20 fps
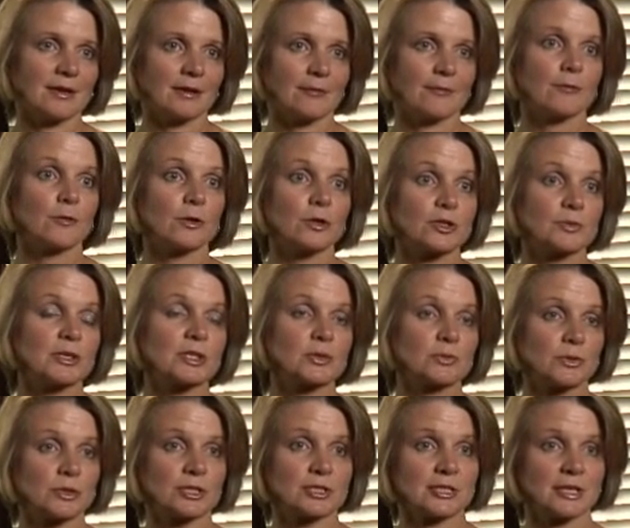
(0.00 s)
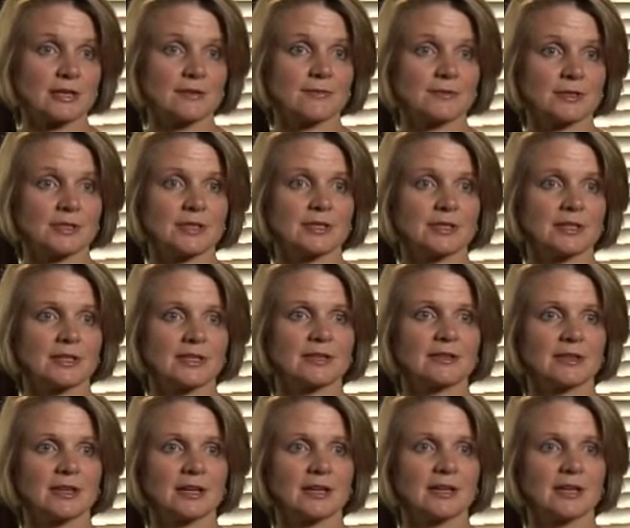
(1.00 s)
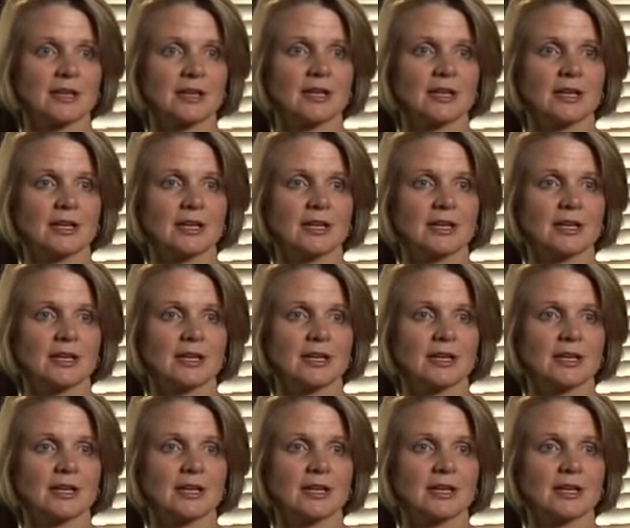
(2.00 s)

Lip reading: affords much more safety in that